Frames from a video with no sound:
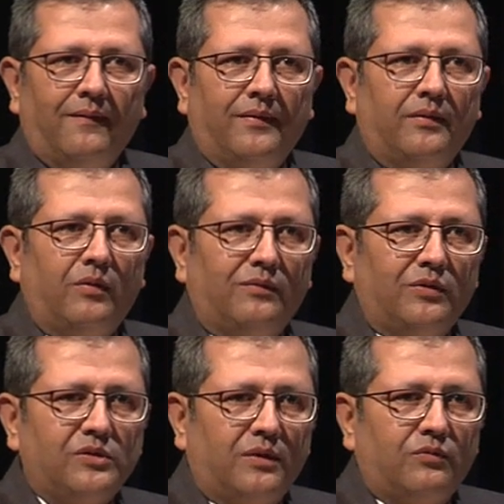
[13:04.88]

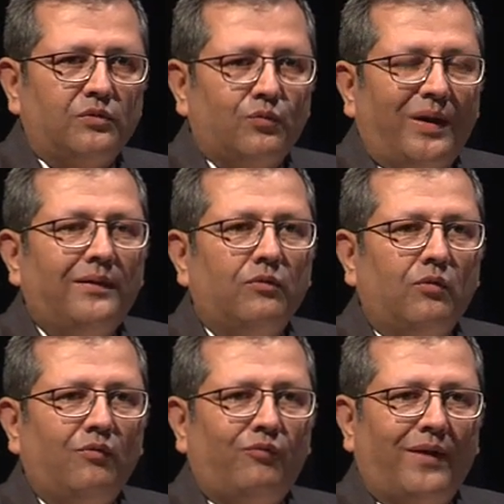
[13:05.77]
it was quite a
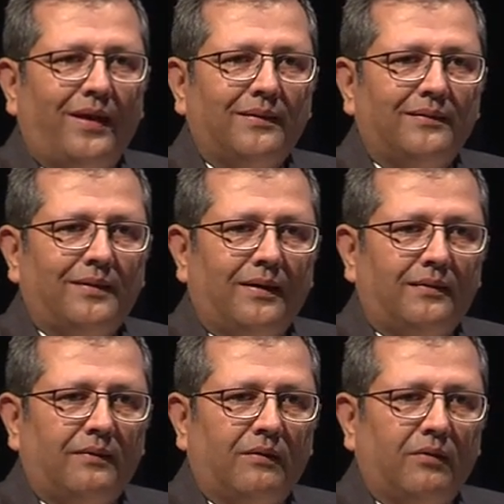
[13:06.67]
known fact that